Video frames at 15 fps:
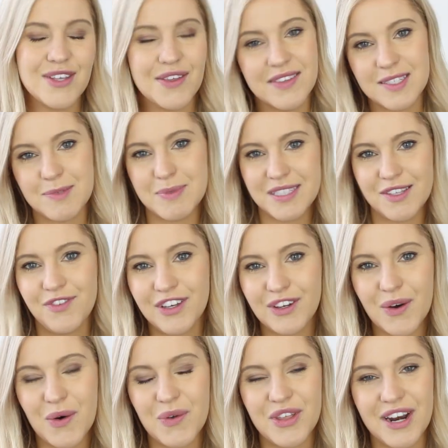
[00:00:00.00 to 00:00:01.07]
So the specific
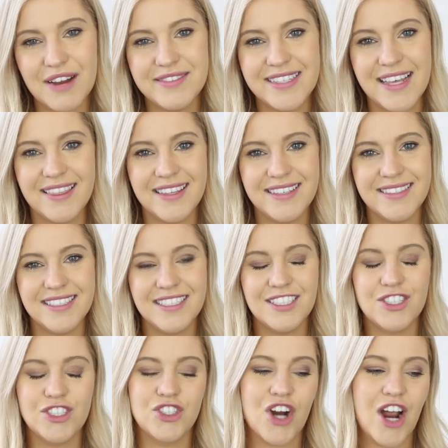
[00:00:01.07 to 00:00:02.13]
goal that I've set this
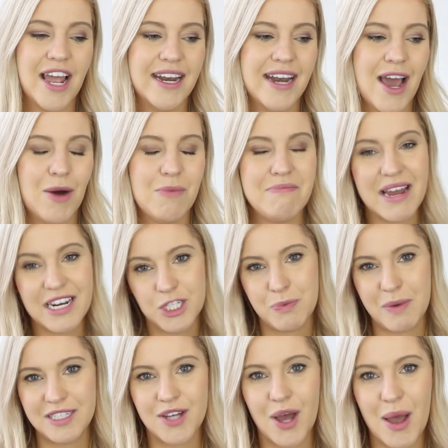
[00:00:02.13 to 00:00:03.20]
year to try and help manage
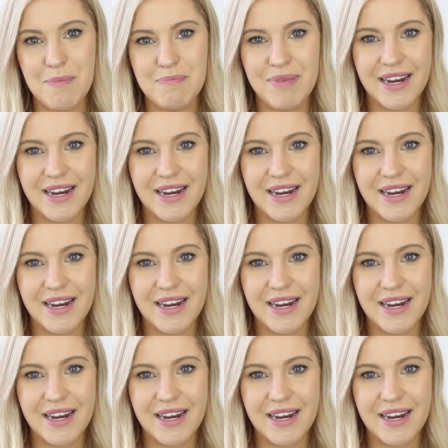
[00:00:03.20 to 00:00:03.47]
my time